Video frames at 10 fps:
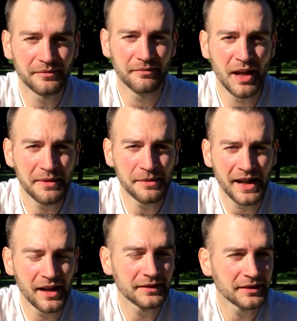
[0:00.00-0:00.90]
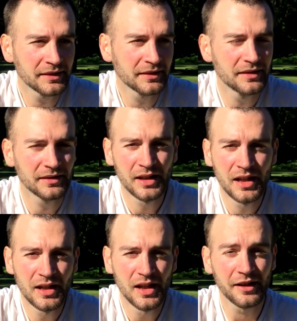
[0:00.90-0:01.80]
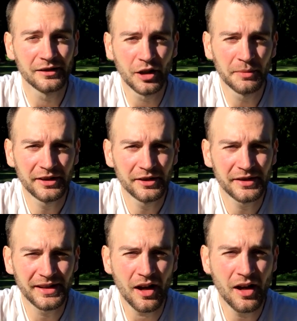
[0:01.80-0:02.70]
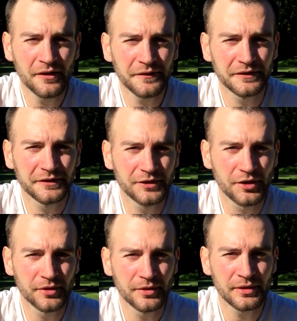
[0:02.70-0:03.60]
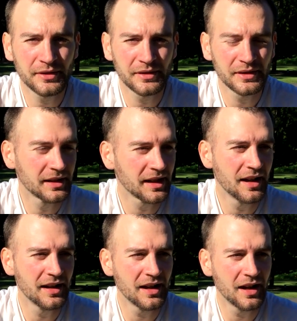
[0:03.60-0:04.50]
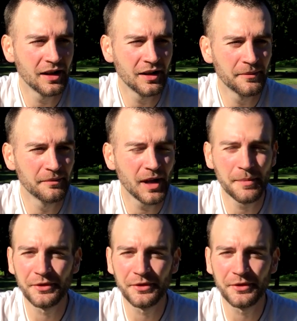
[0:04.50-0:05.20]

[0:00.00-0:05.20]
Maybe about a kilometer and a half, two, up